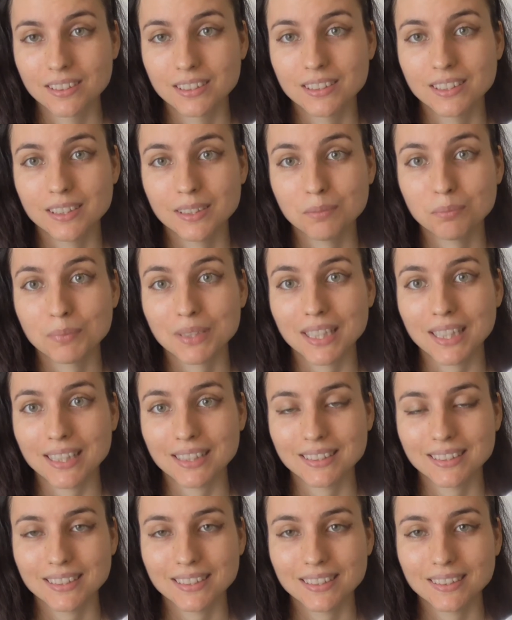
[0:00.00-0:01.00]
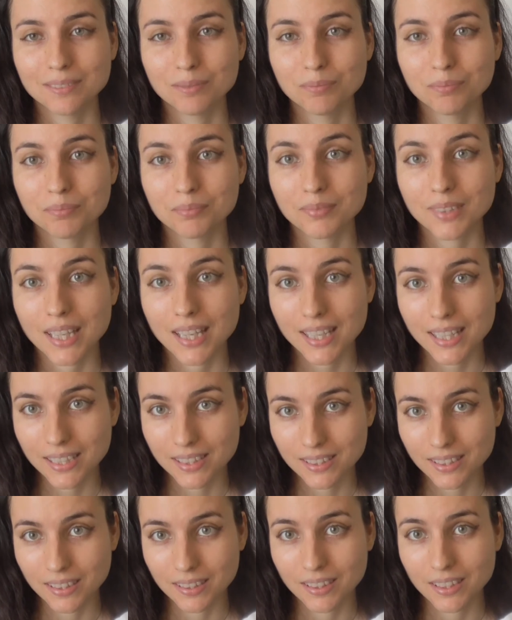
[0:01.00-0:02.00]
17.
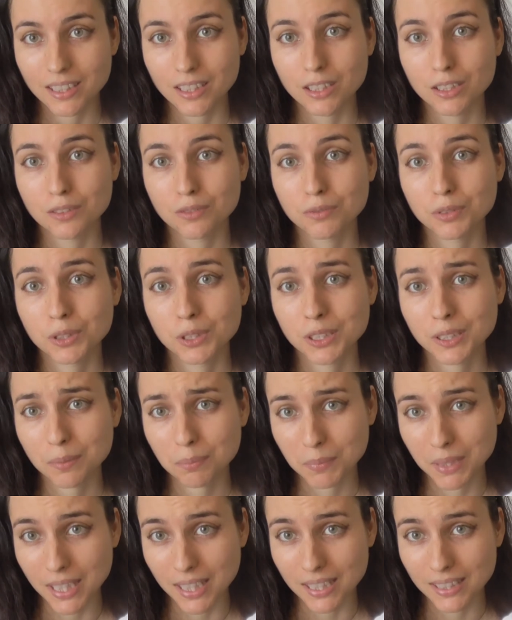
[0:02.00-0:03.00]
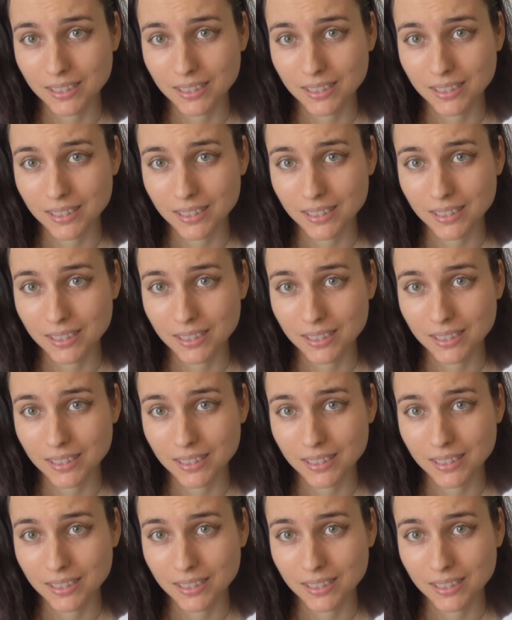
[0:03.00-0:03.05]
18 is 18.